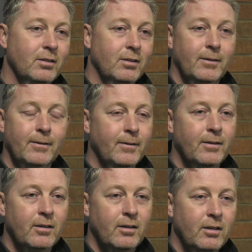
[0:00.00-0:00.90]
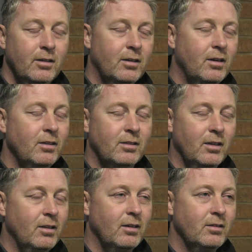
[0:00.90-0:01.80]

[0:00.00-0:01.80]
and you can't do that.